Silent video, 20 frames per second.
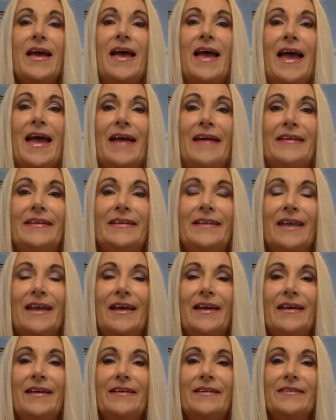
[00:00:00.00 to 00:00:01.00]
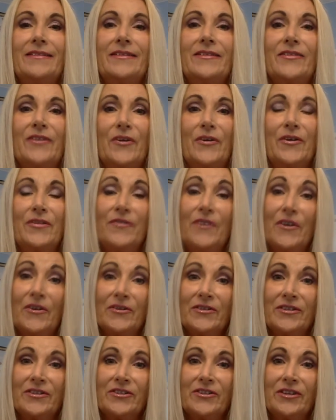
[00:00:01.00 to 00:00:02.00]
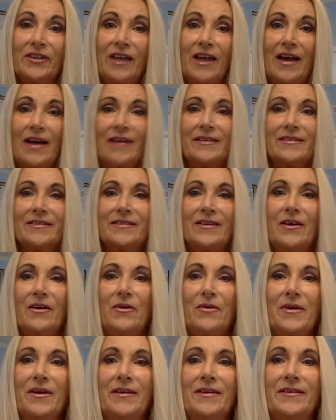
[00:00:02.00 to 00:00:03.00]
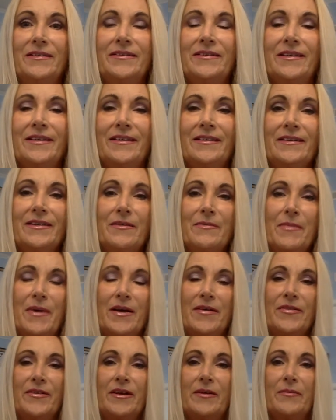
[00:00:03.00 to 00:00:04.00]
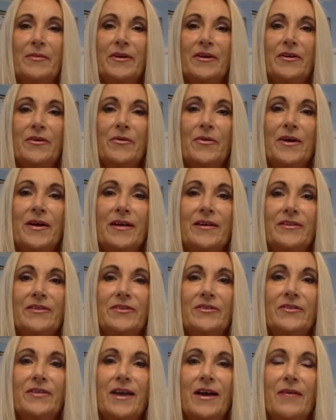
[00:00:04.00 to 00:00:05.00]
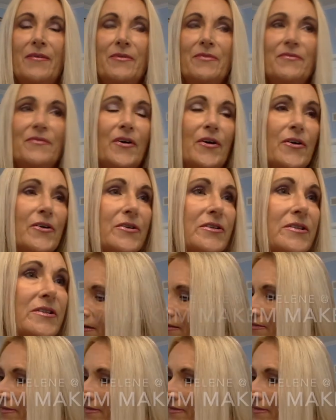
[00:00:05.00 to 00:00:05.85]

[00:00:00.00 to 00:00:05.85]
And today is the 31st of July, so it is the end of the month, and I'm going to go ahead and do that one first.